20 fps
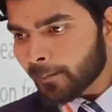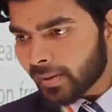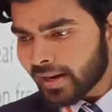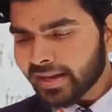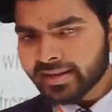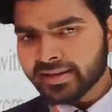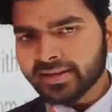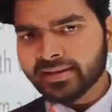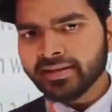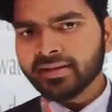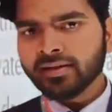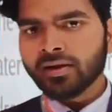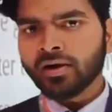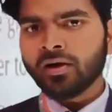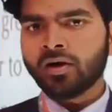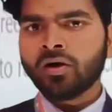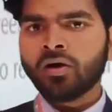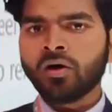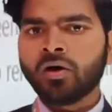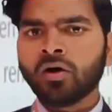plucking
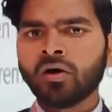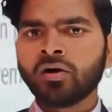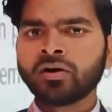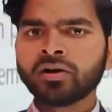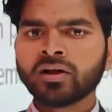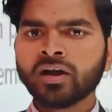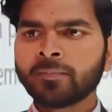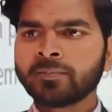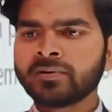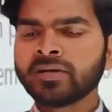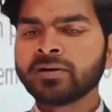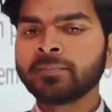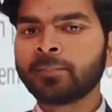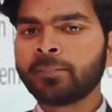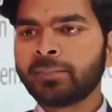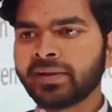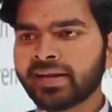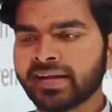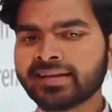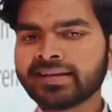or after
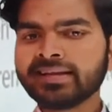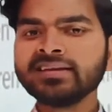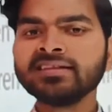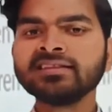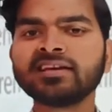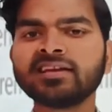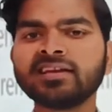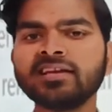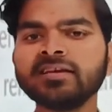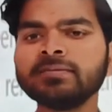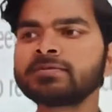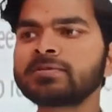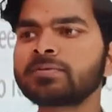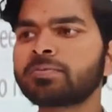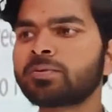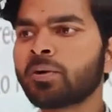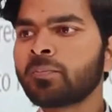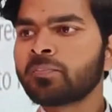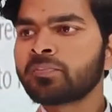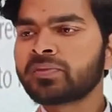breaking the leaves
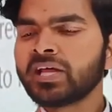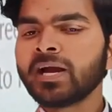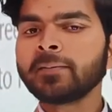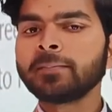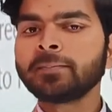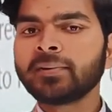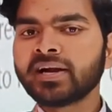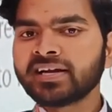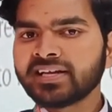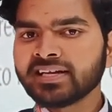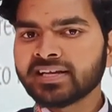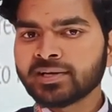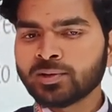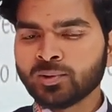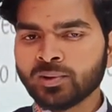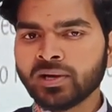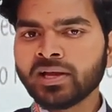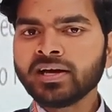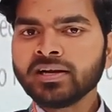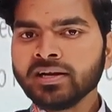from that
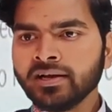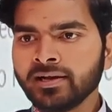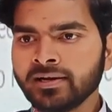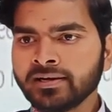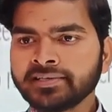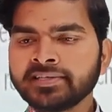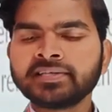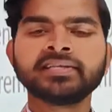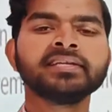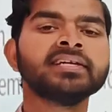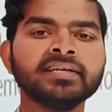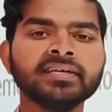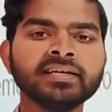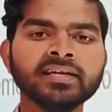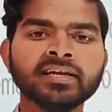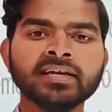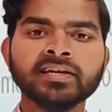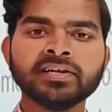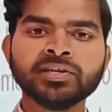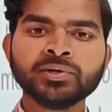particular
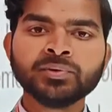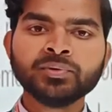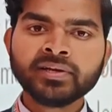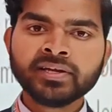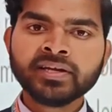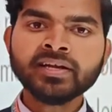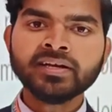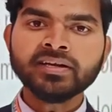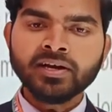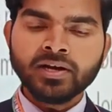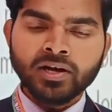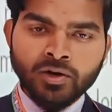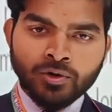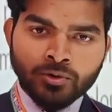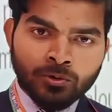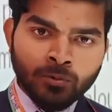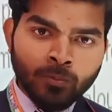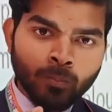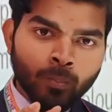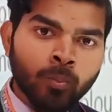tree, you need
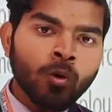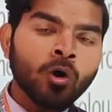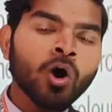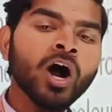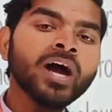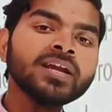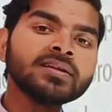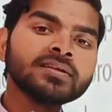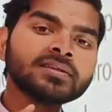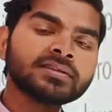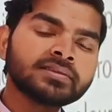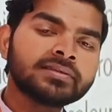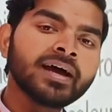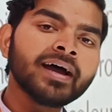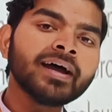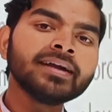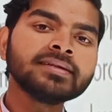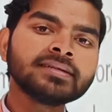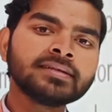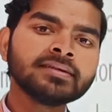to boil
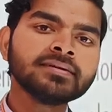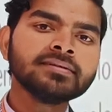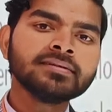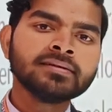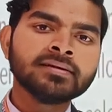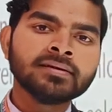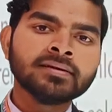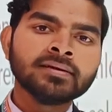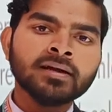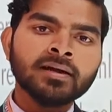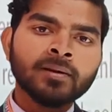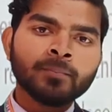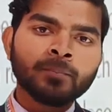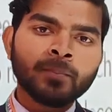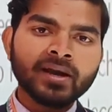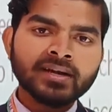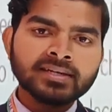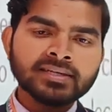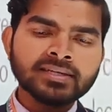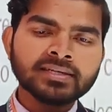that
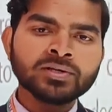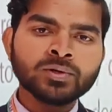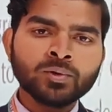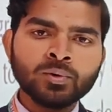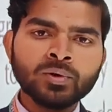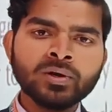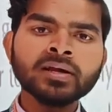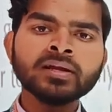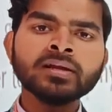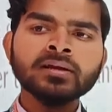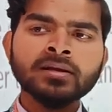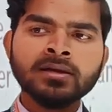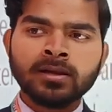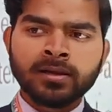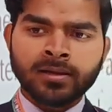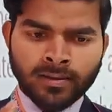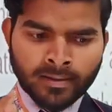particular